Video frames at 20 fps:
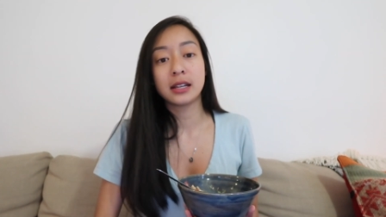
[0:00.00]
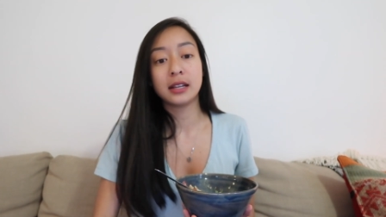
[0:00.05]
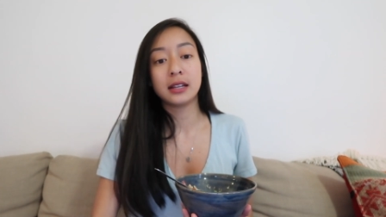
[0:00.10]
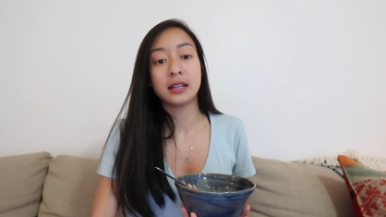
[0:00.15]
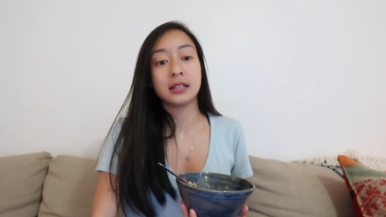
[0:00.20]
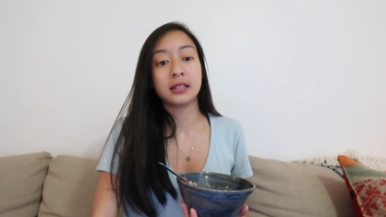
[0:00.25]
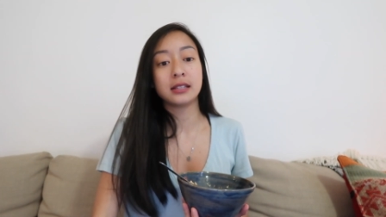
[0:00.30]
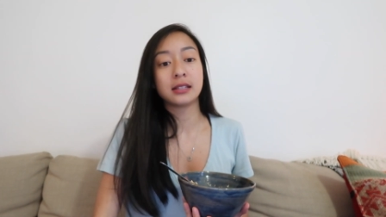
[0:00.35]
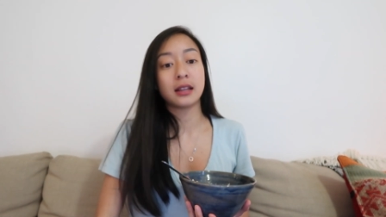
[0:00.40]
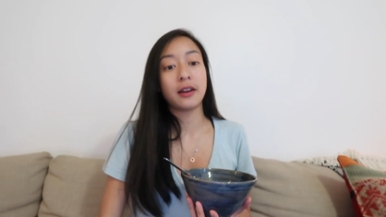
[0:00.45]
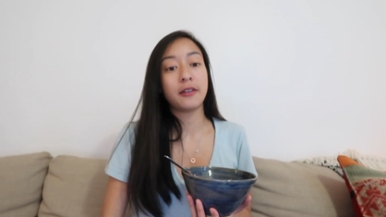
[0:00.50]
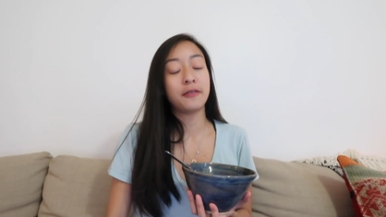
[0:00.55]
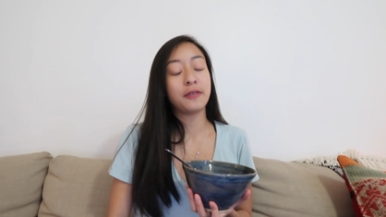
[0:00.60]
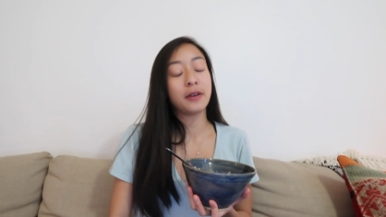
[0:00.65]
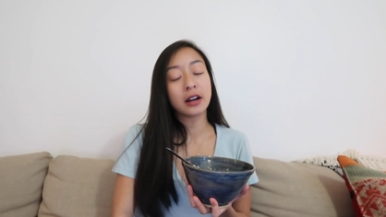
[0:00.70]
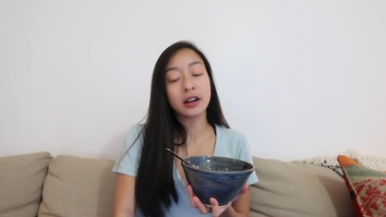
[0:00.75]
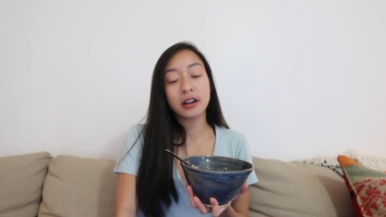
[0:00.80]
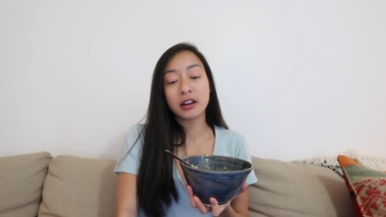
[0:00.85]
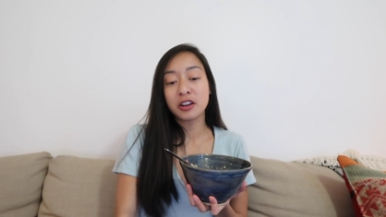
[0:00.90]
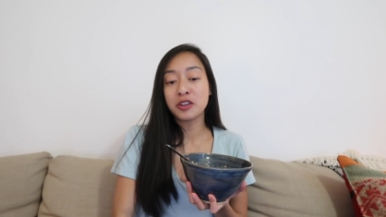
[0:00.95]
is a
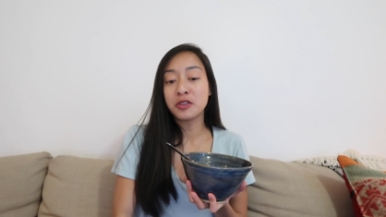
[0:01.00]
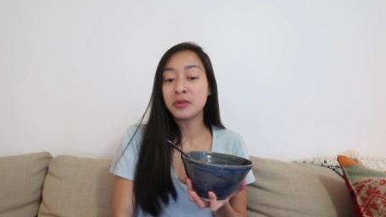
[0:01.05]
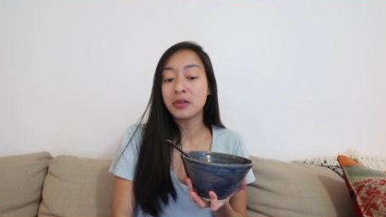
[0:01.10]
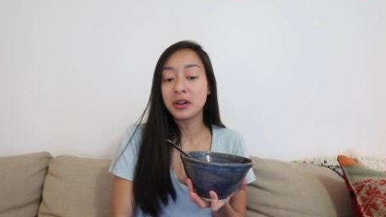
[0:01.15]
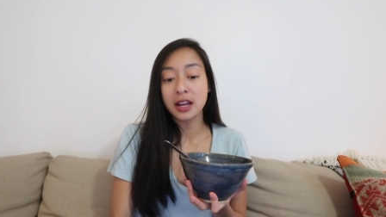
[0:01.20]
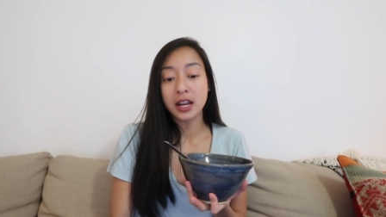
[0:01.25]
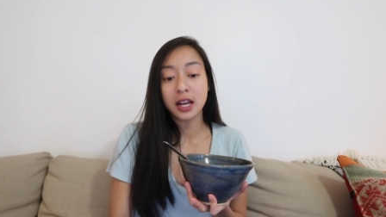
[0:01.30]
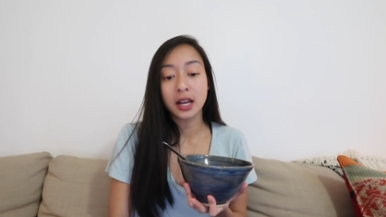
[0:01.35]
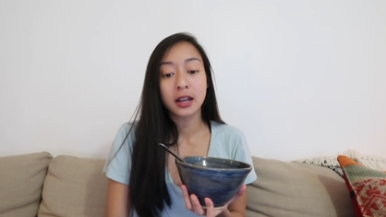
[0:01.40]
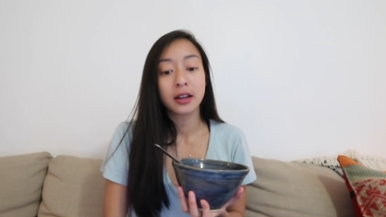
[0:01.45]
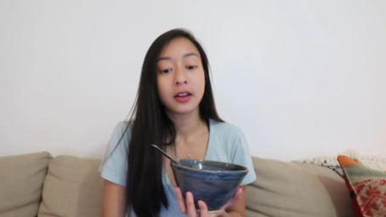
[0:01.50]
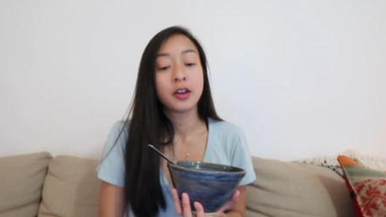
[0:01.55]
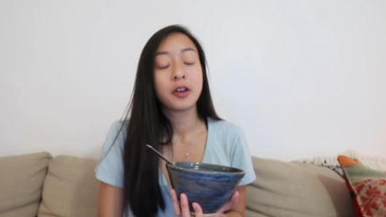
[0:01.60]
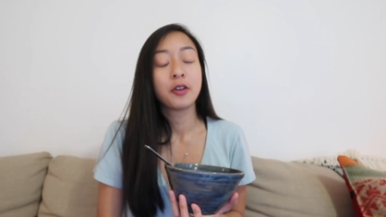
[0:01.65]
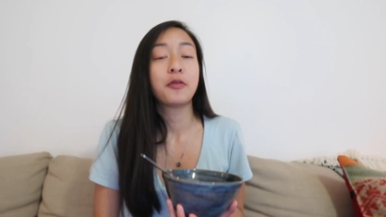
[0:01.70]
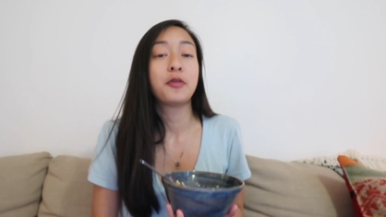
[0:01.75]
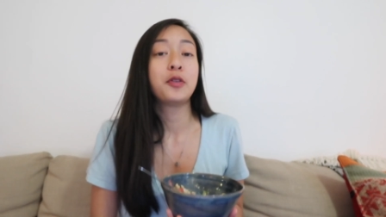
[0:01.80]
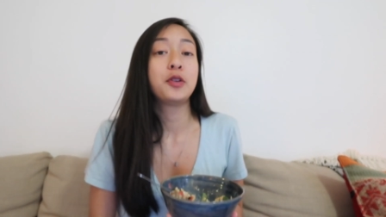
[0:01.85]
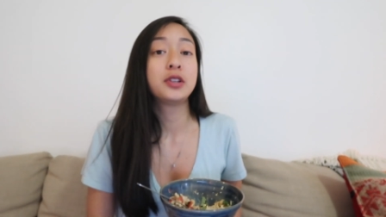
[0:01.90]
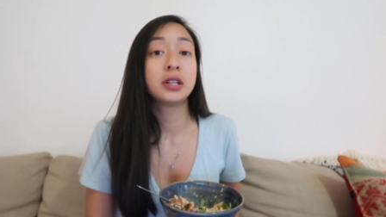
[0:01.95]
very unique
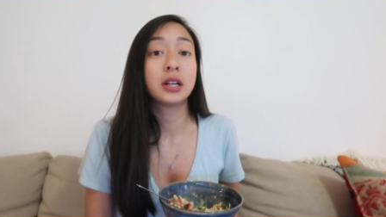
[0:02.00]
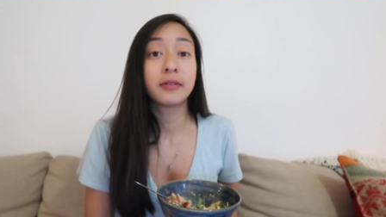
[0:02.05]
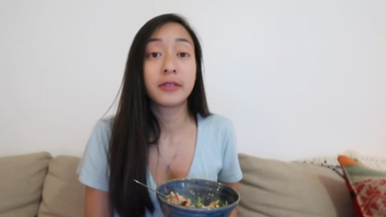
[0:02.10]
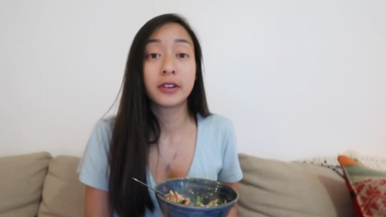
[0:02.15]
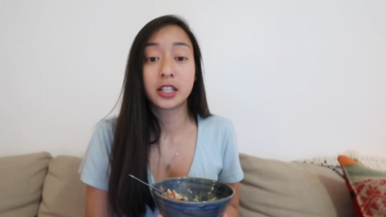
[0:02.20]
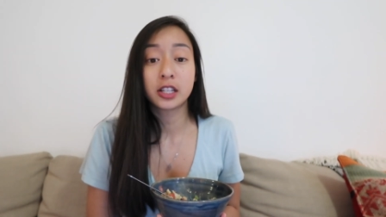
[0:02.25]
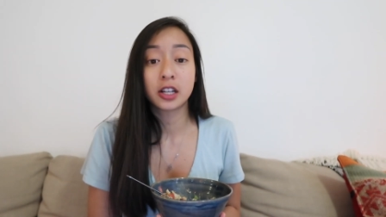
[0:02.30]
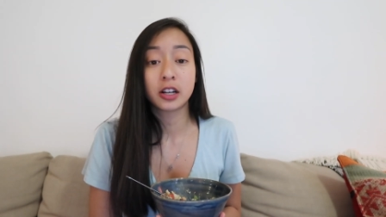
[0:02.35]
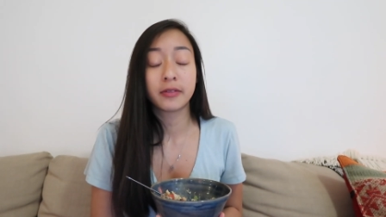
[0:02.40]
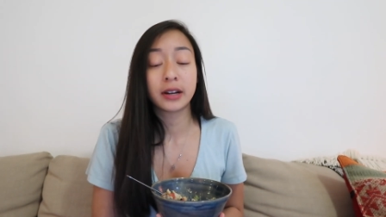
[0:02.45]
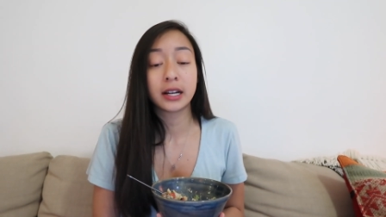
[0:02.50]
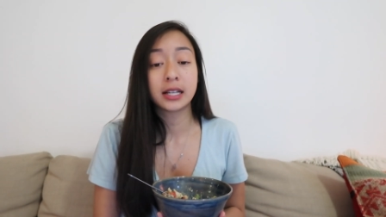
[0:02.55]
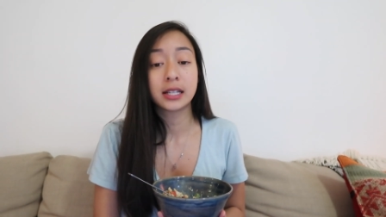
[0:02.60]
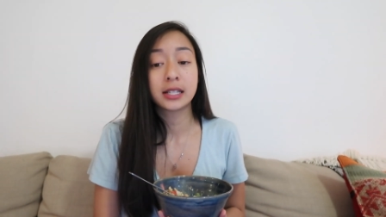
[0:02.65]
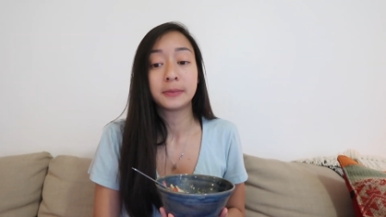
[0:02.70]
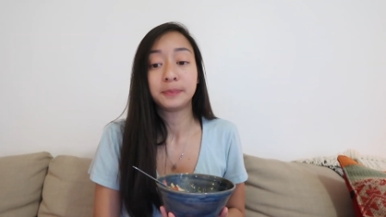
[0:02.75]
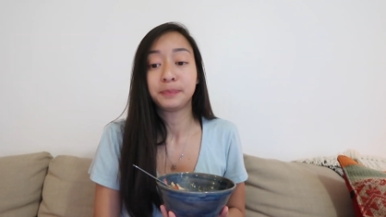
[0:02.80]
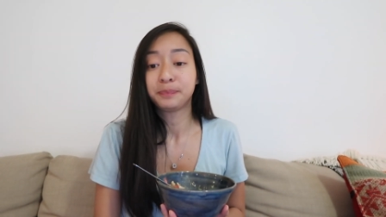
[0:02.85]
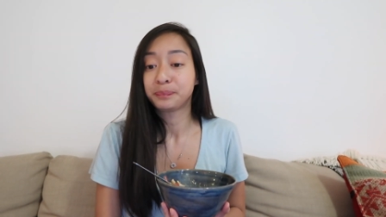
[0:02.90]
food delivery service.